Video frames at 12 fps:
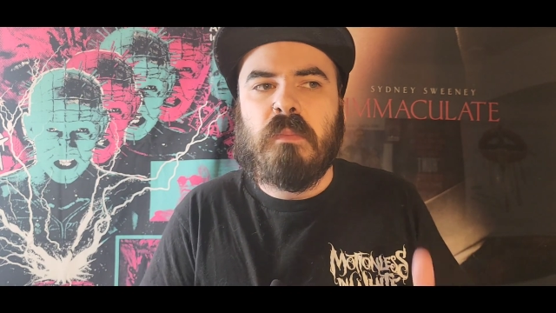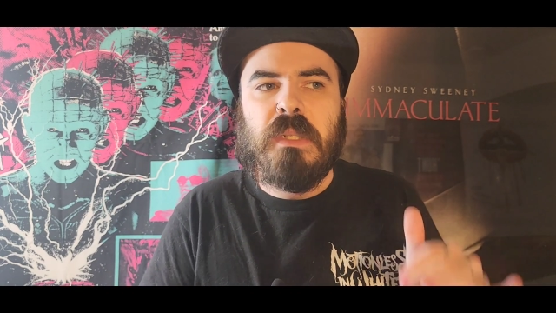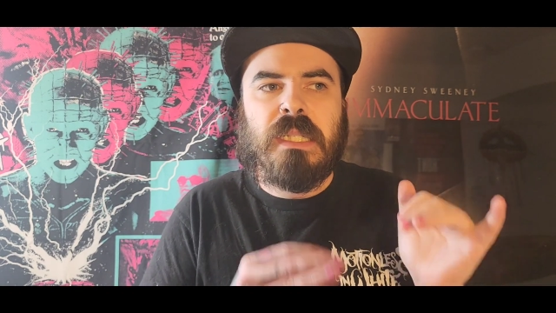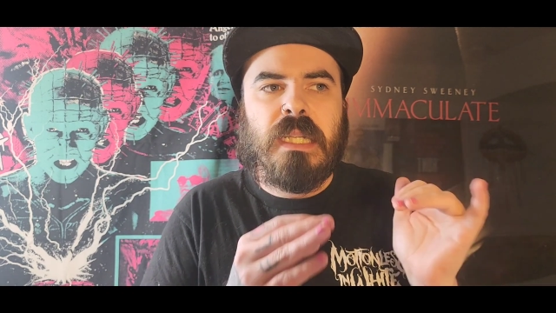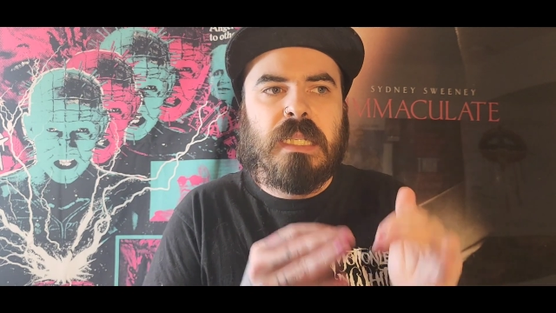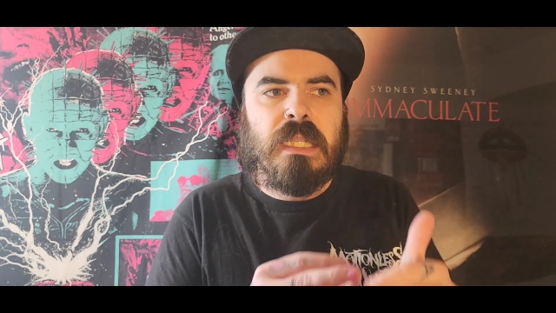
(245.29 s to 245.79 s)
but
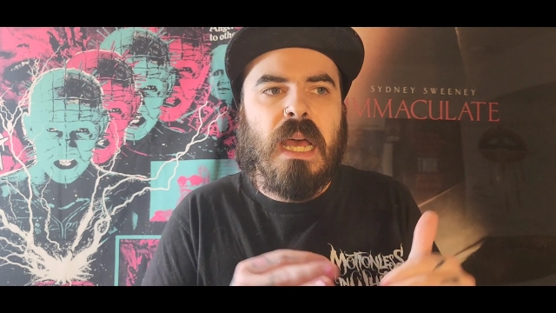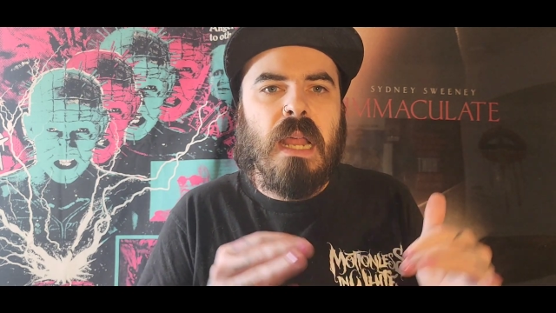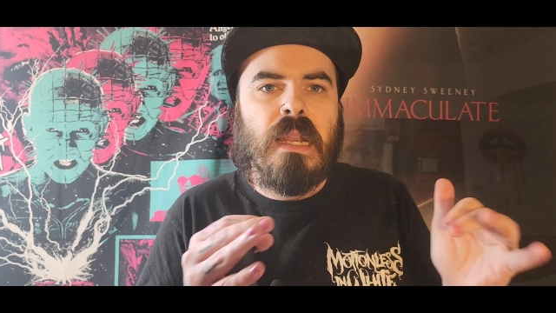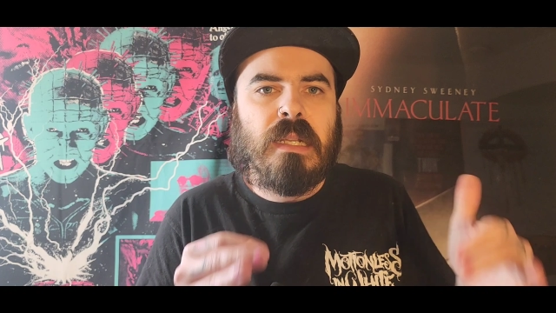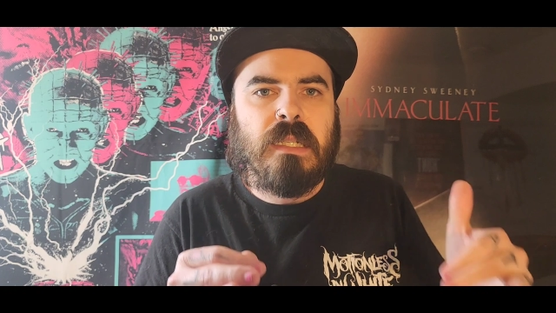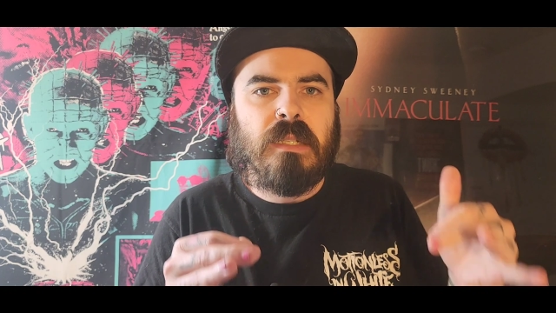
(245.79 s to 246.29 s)
does not
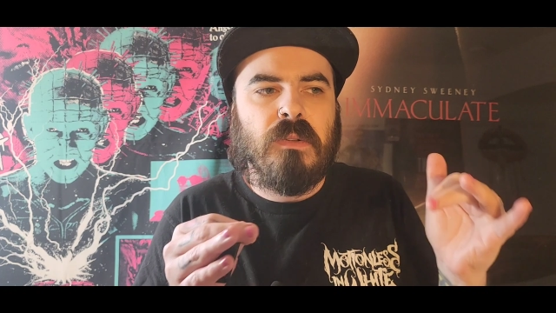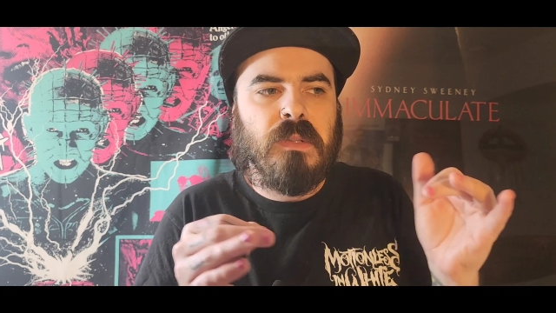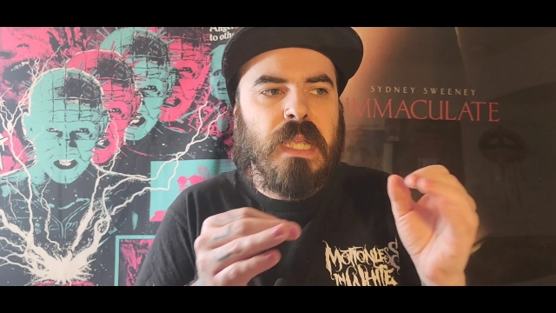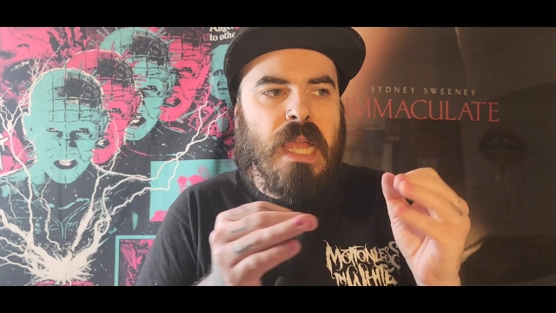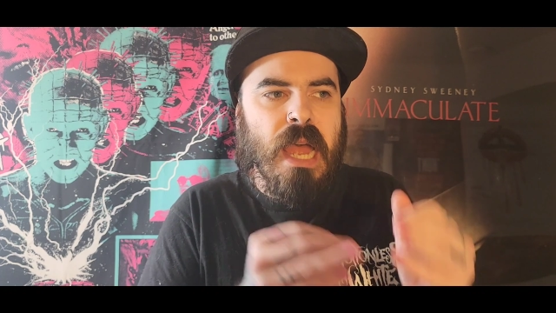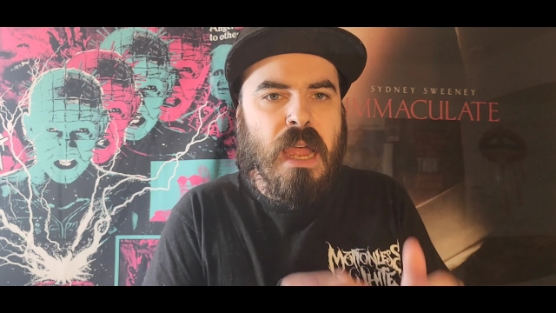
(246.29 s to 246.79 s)

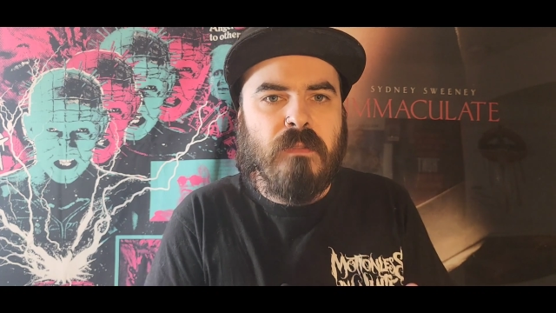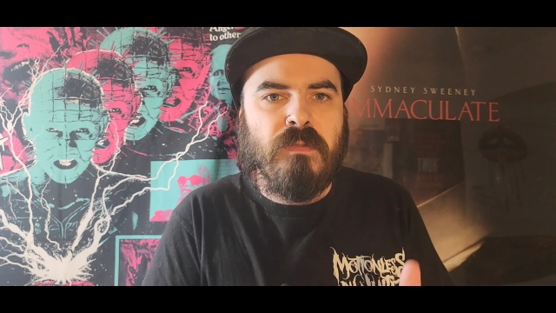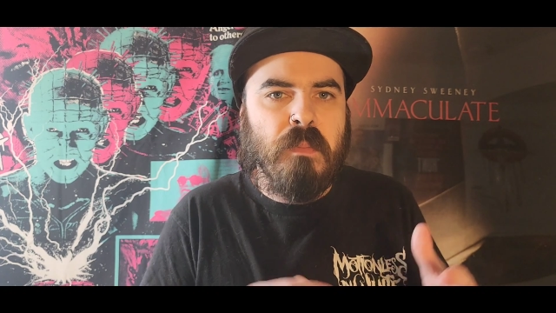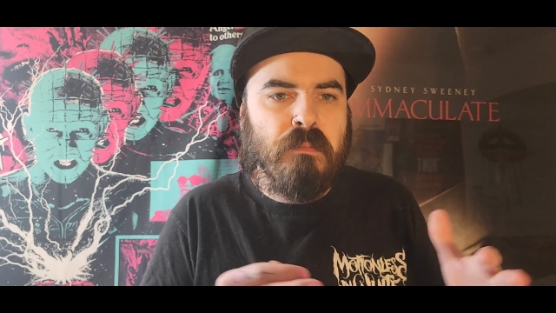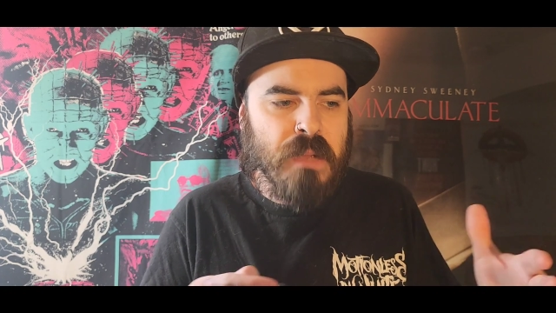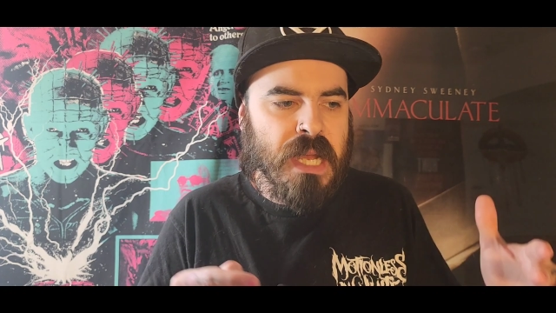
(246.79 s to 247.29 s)
necessarily have
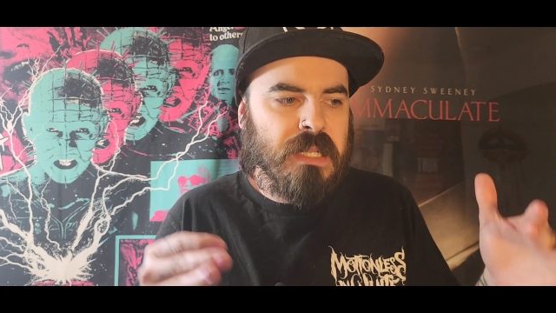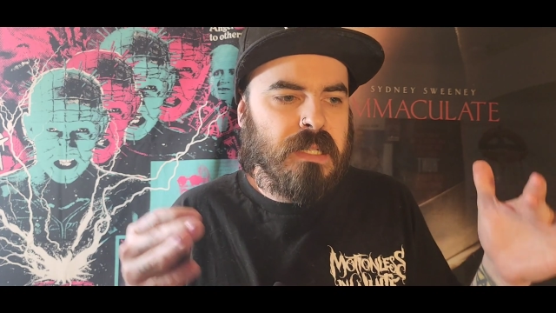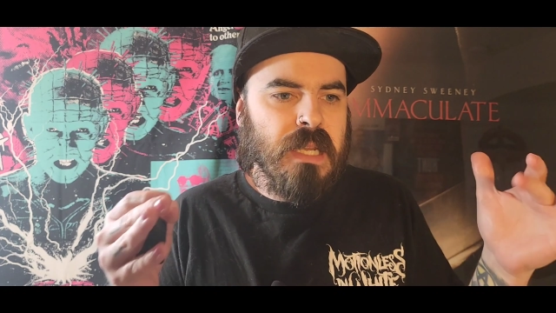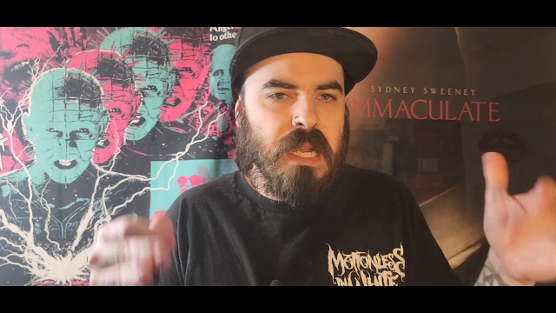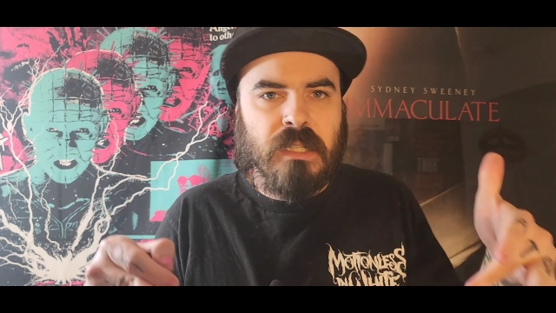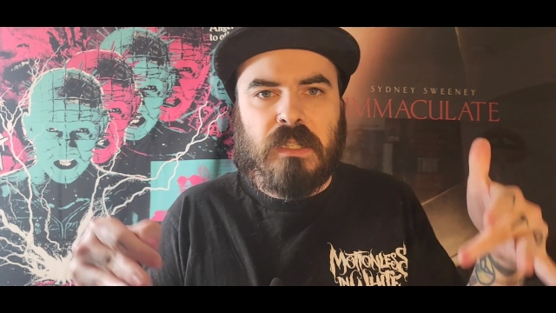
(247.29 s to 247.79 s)
the
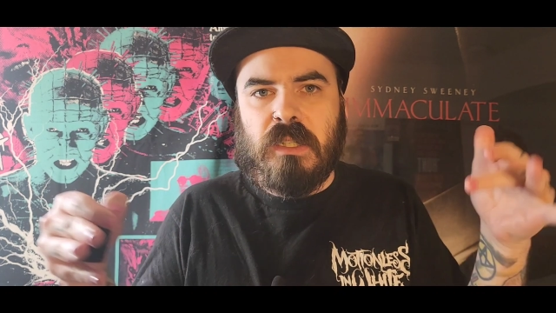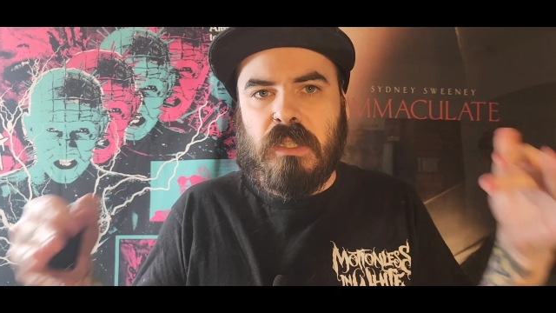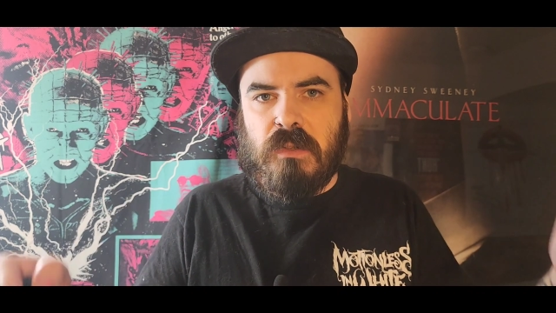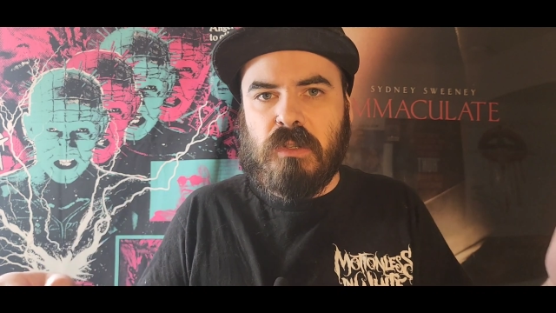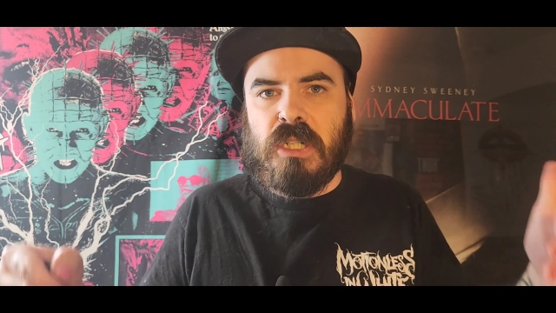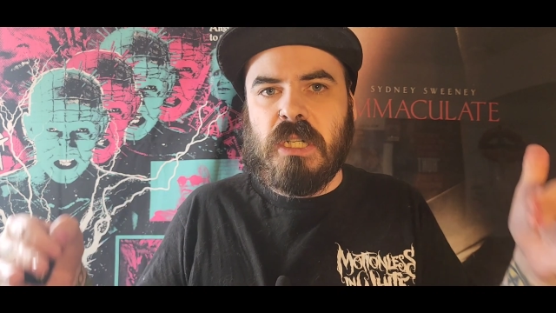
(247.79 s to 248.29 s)
best
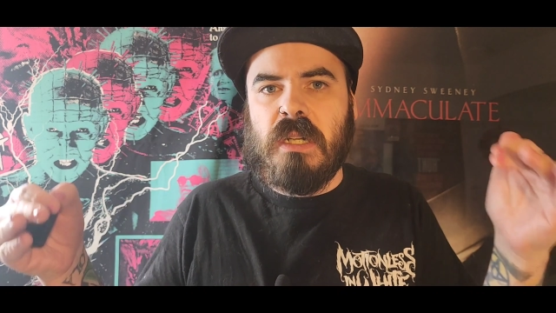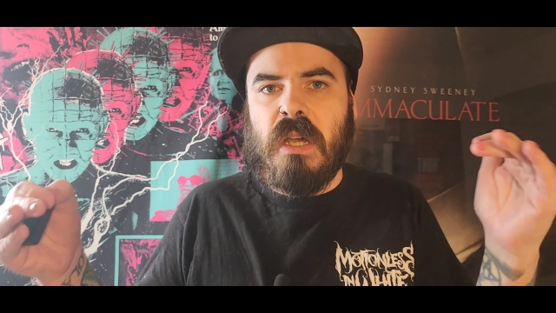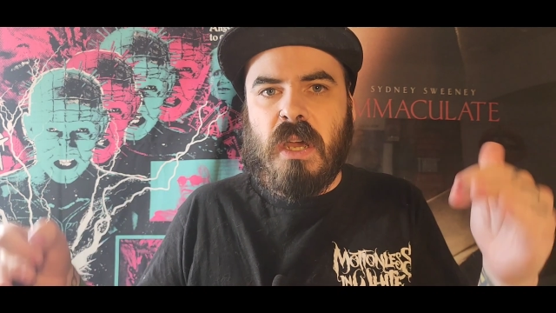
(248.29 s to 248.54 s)
execution